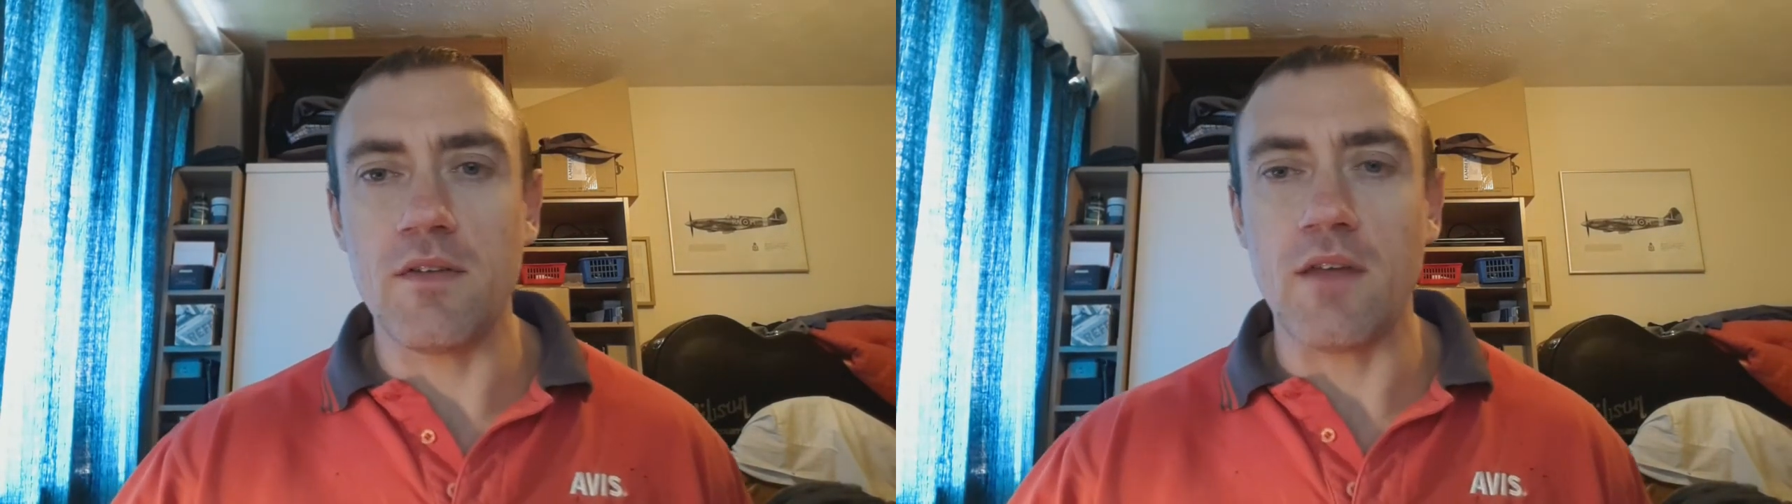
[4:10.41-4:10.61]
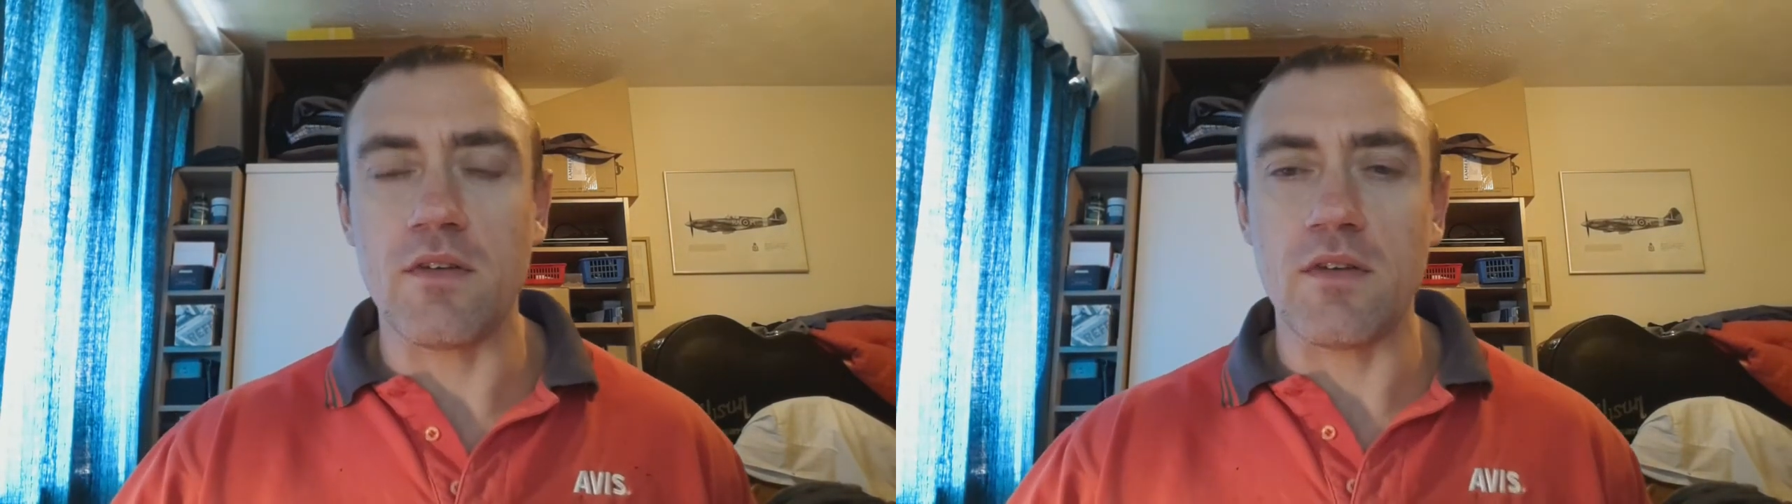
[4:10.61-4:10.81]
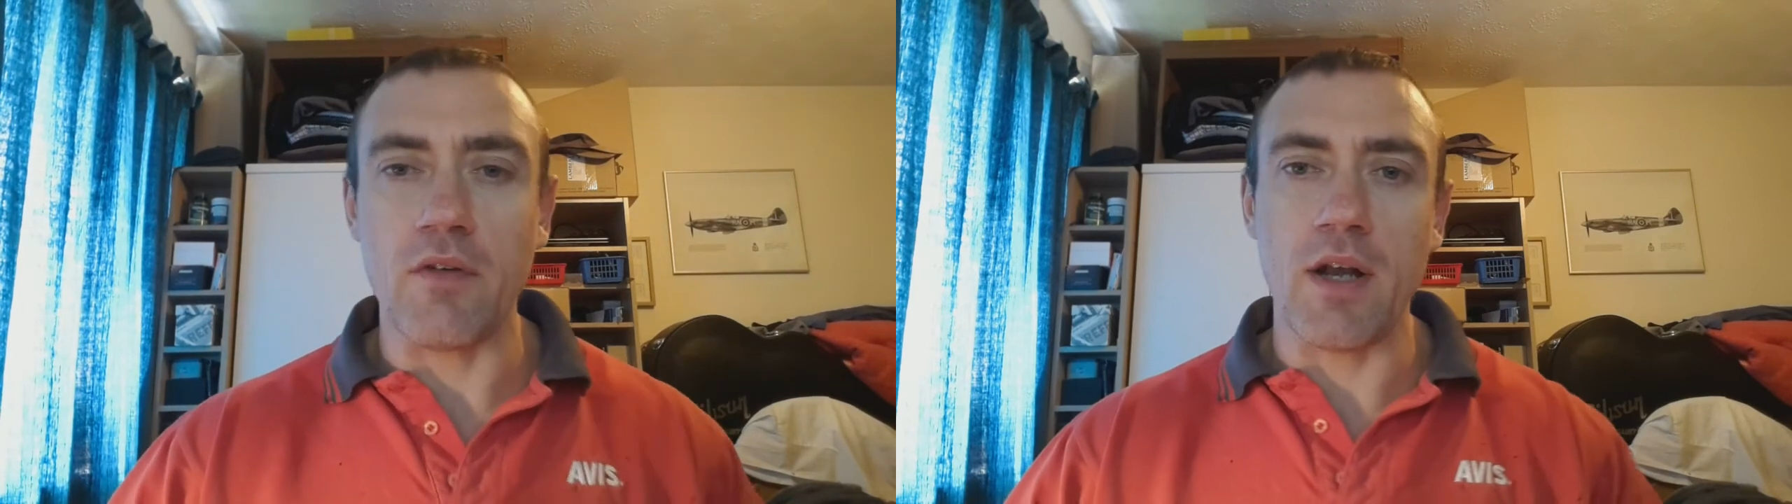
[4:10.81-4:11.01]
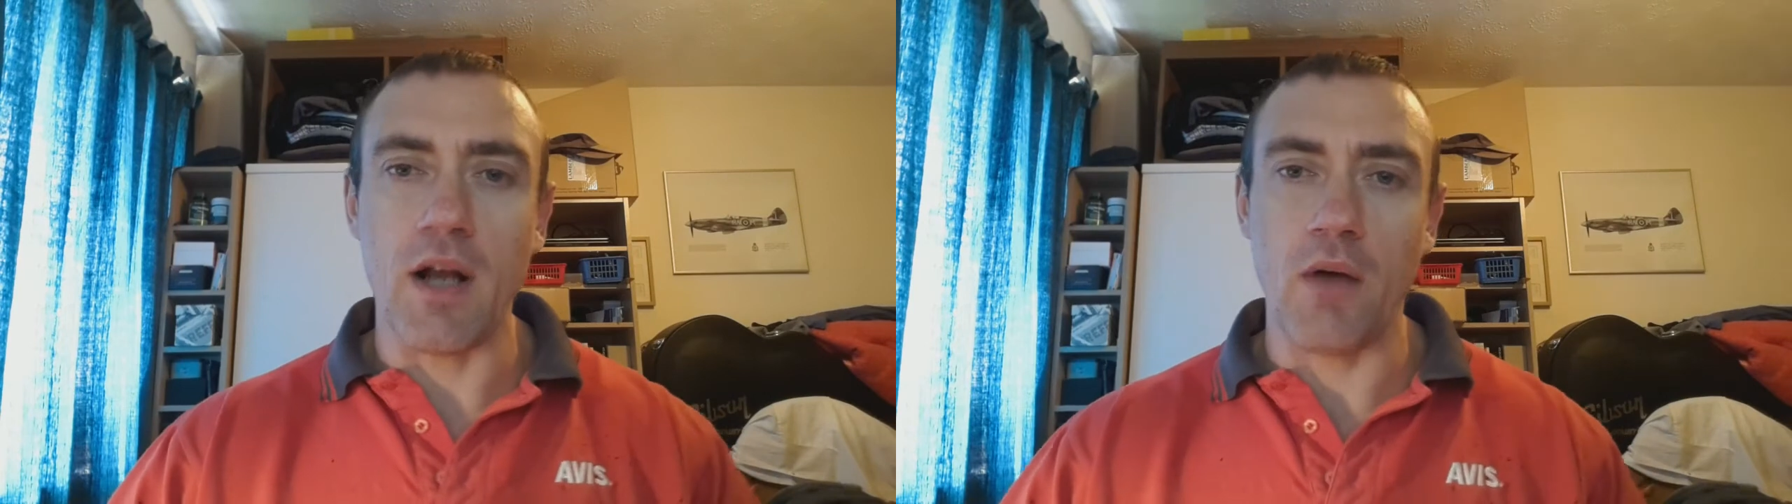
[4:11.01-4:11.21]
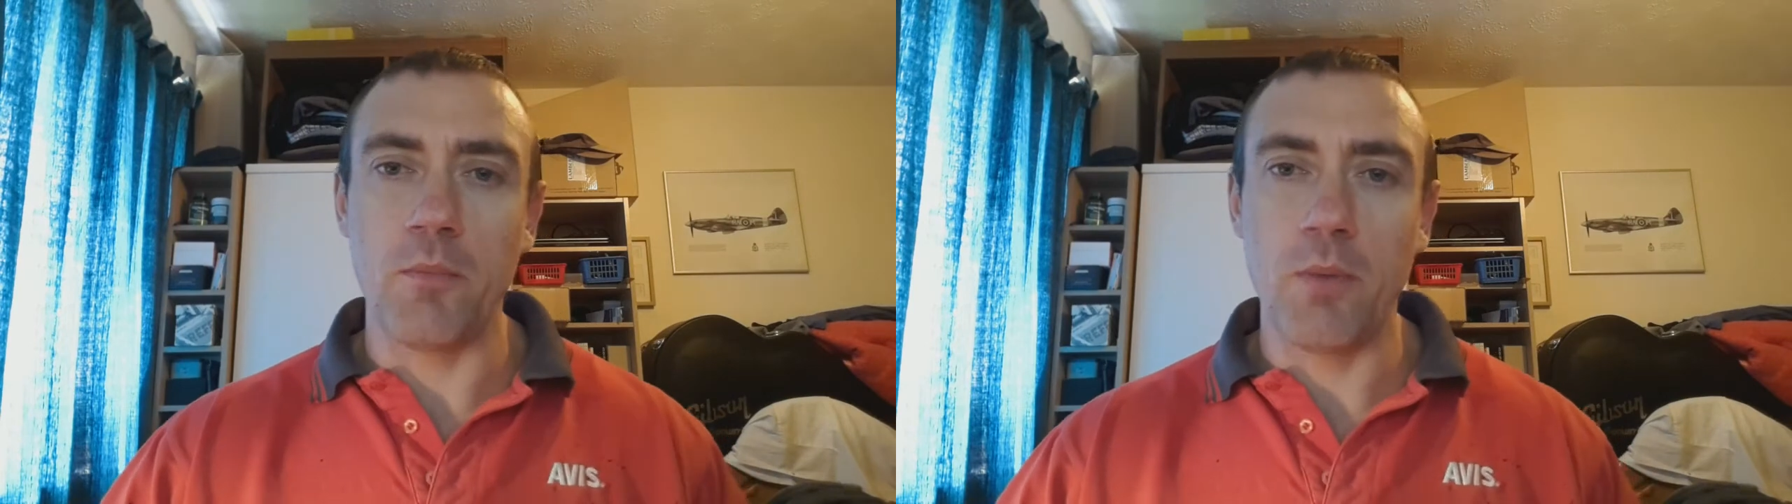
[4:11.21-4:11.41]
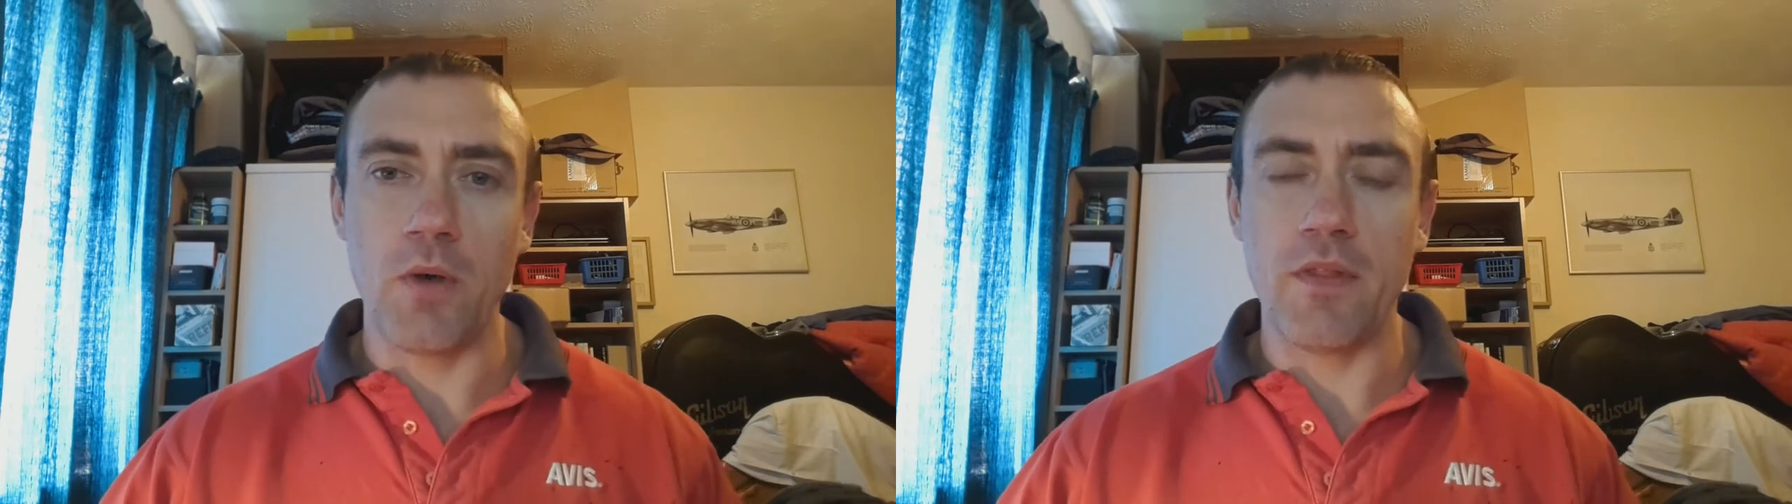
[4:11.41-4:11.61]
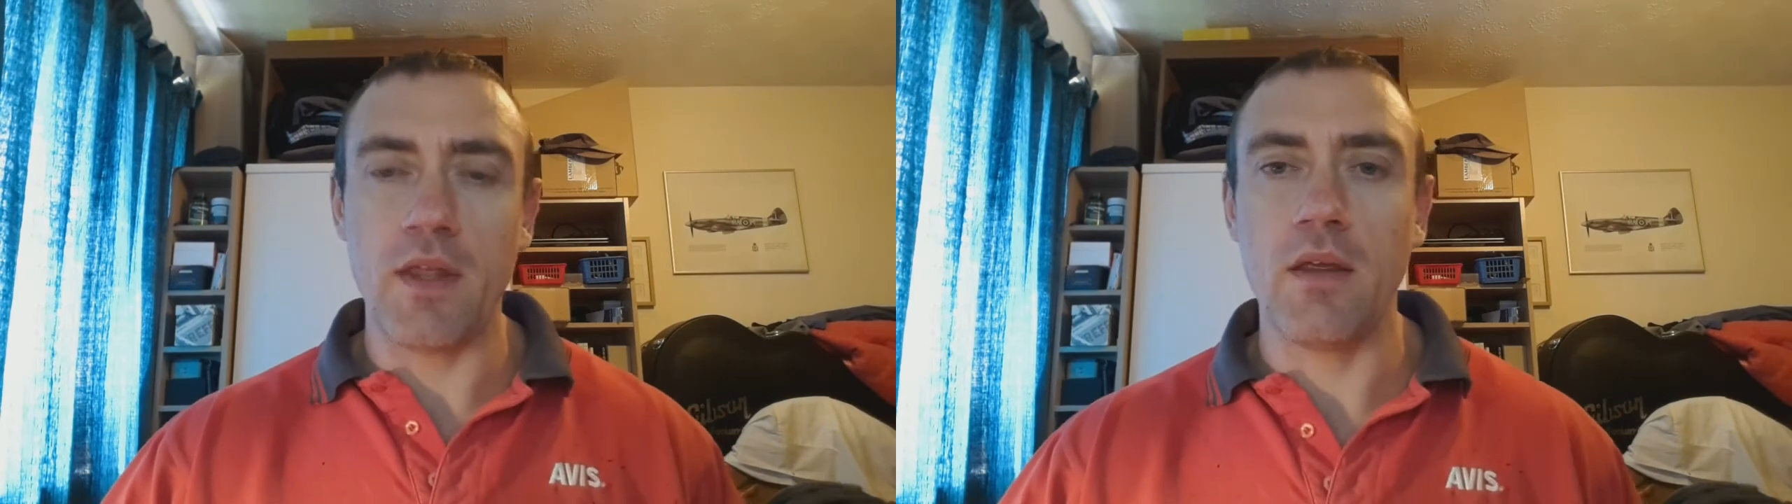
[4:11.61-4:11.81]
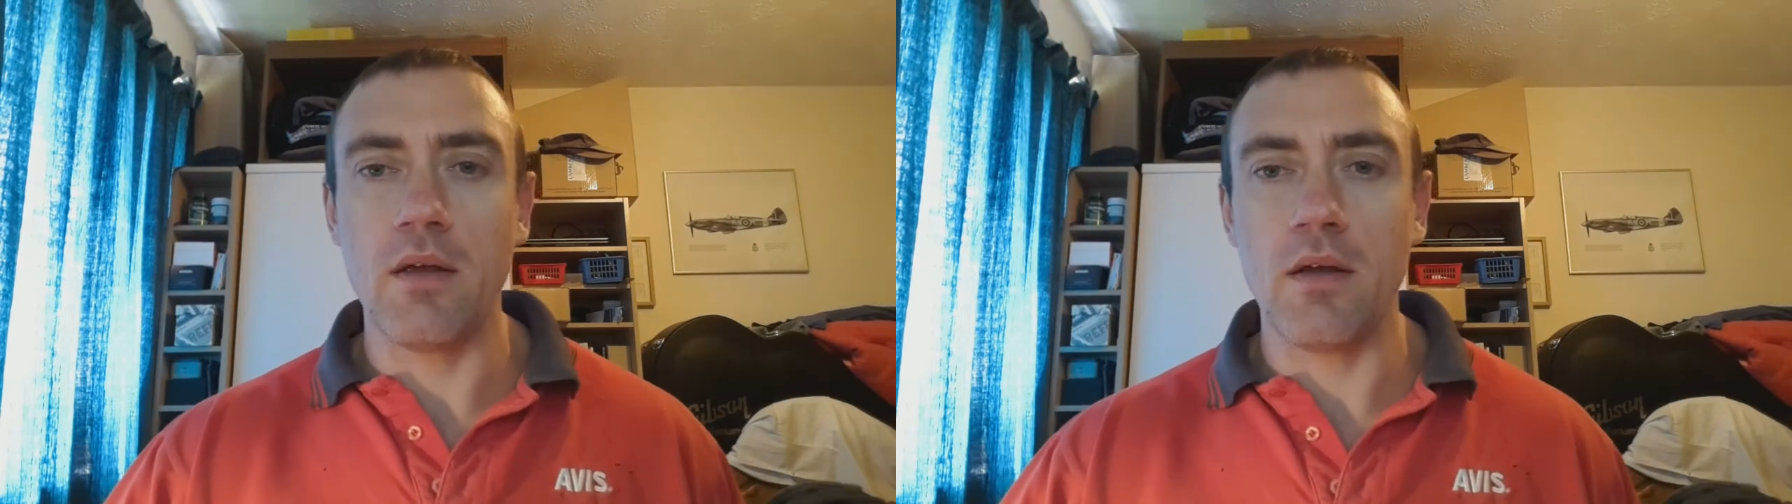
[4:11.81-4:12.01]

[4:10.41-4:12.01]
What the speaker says: necessary, and I'll put the